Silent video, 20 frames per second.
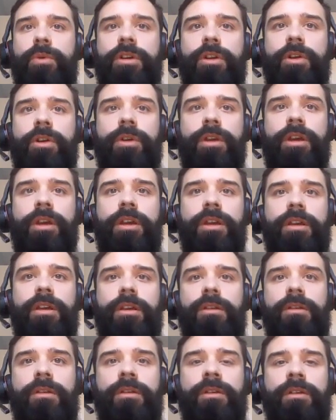So we'll hit
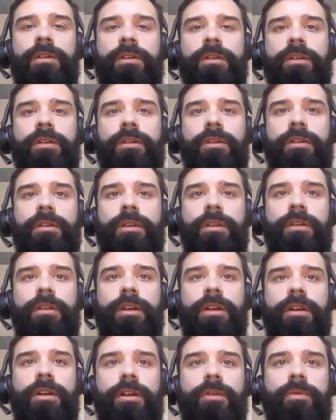OK
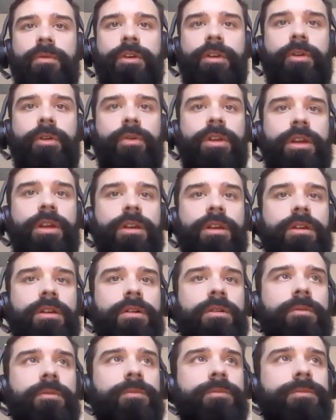there, we'll hit OK
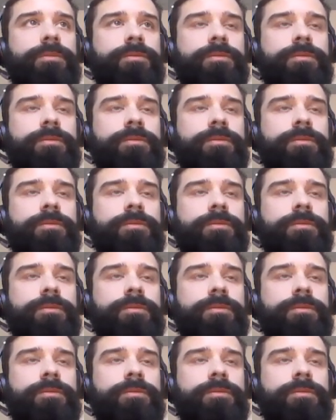here.